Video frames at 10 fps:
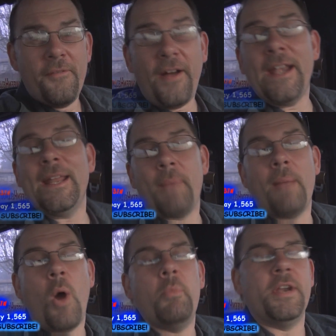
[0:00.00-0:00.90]
finding
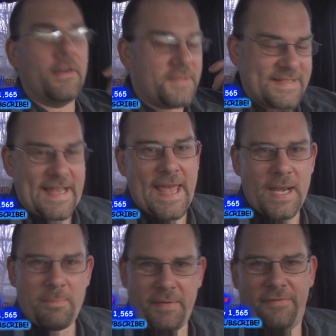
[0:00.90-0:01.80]
my moment of
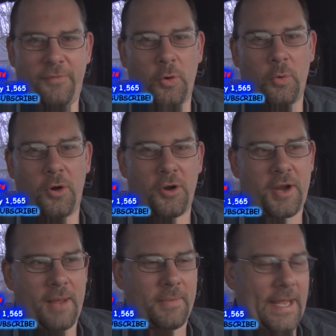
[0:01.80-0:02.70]
zen before
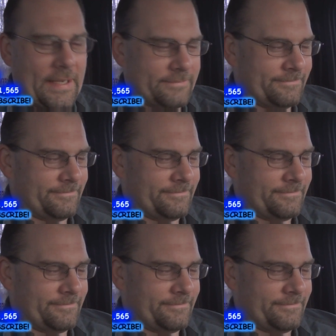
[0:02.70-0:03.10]
work. I'm like,